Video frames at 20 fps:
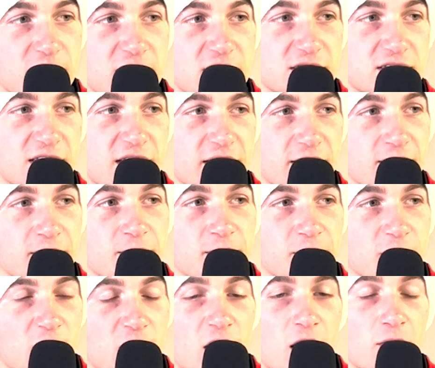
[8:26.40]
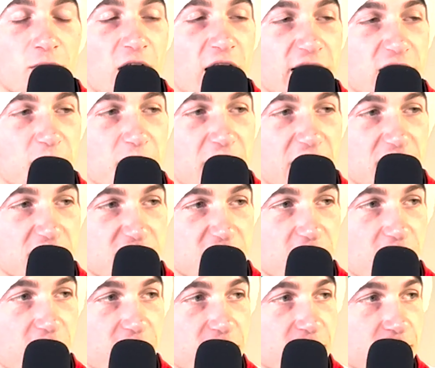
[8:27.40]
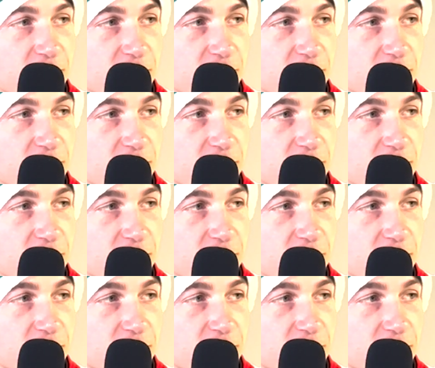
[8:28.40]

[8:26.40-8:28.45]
He's dead. Our Rocket Man is gone.